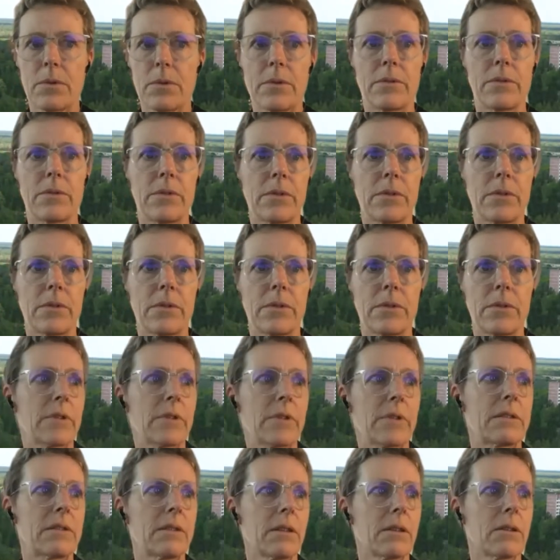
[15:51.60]
This
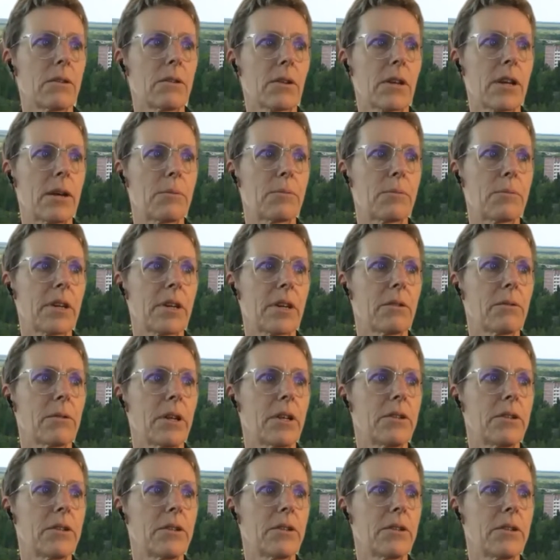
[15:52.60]
gets a little complicated when
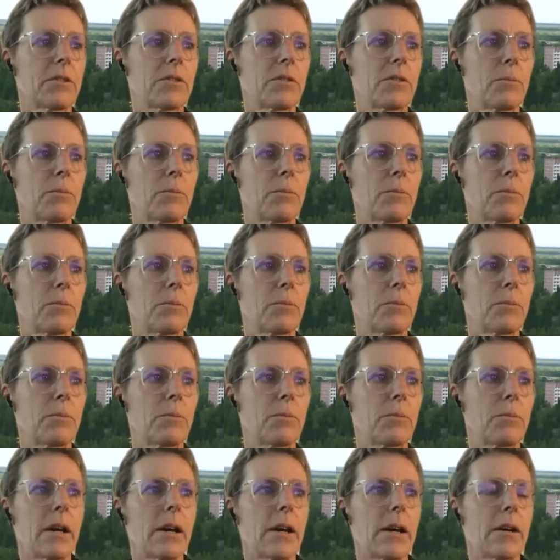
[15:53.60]
I do this, but
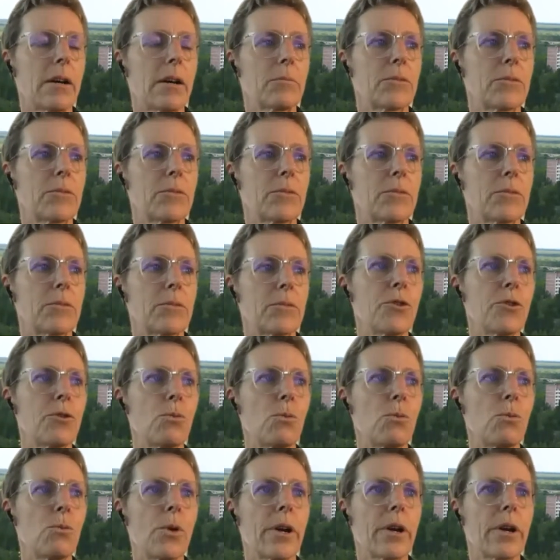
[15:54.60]
to show you
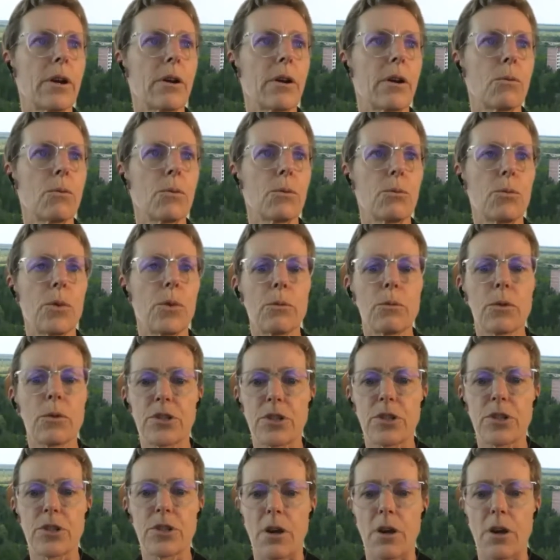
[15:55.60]
what we're
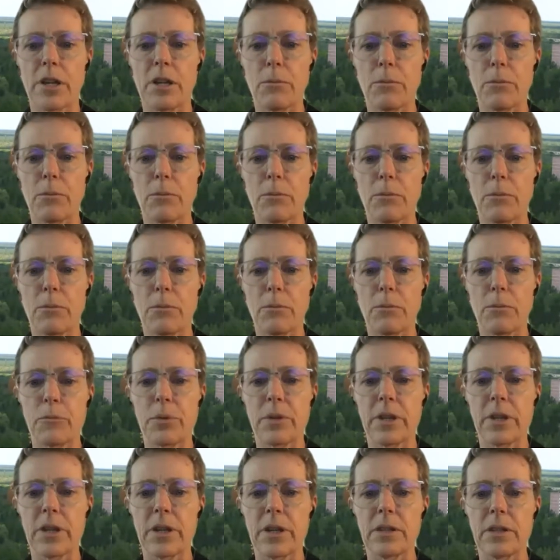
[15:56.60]
talking about, what kind of
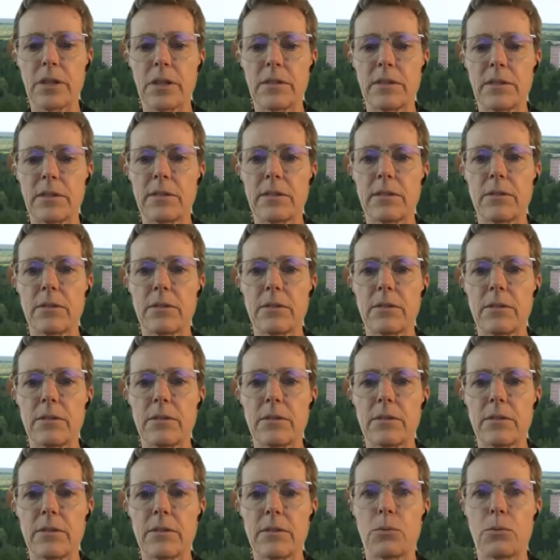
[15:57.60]
place
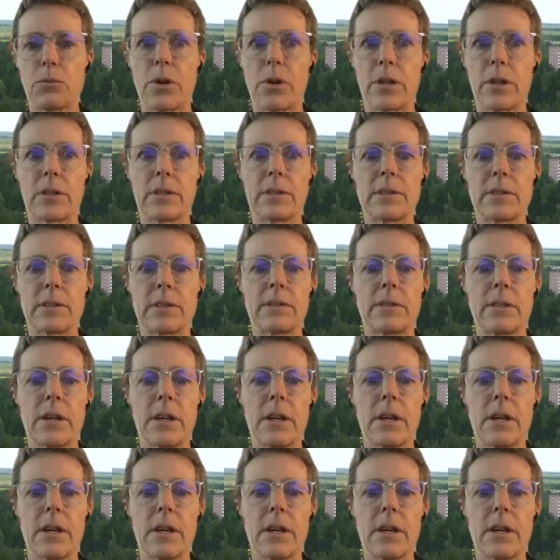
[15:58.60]
this was.